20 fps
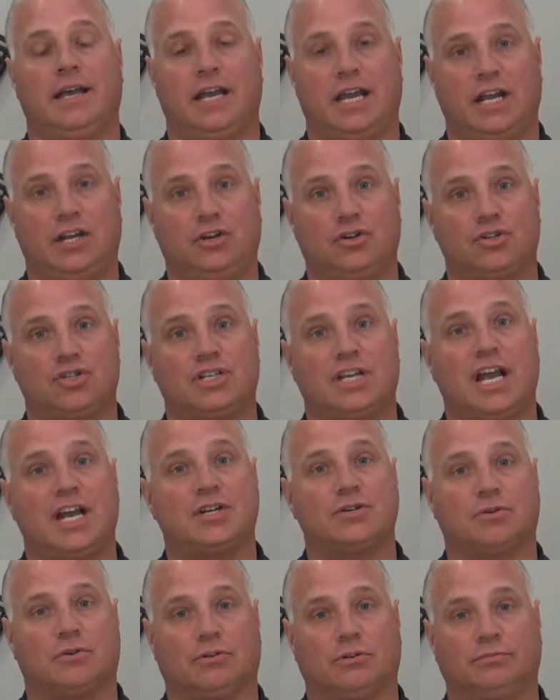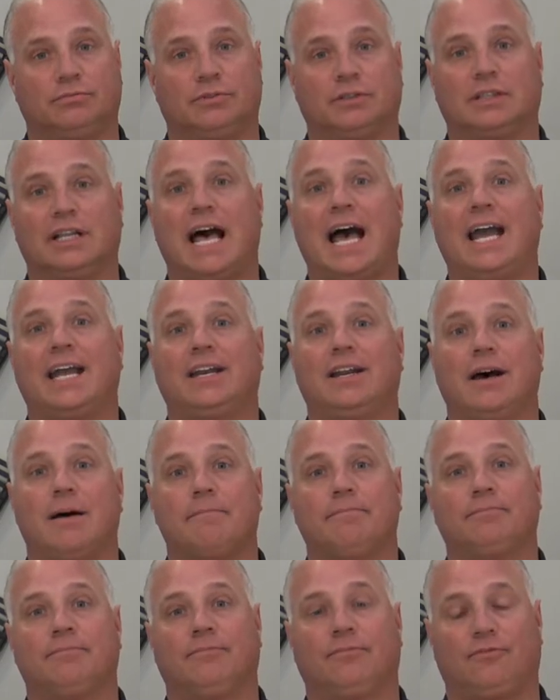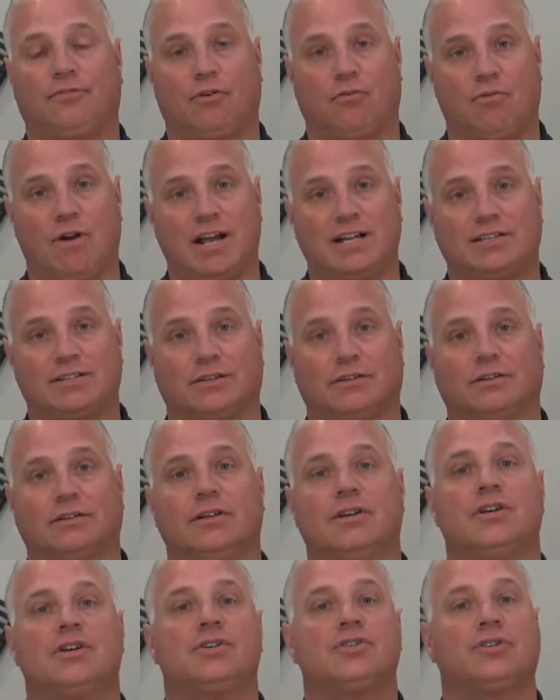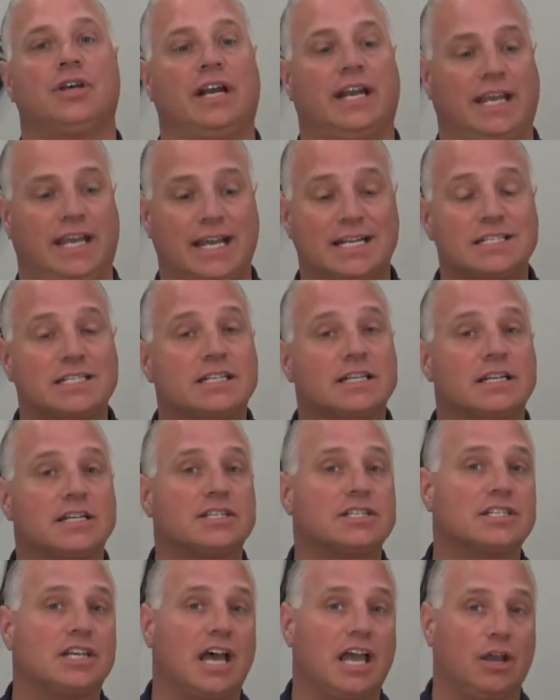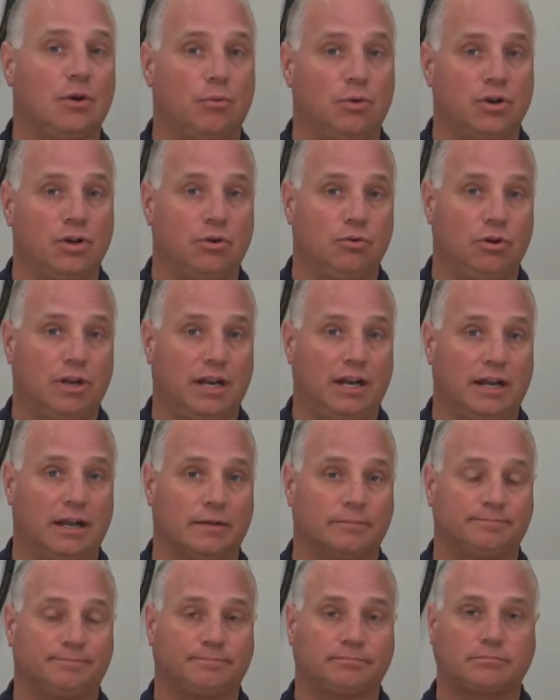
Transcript: in your schedule lined up for rental so that it gets to the site when you need it?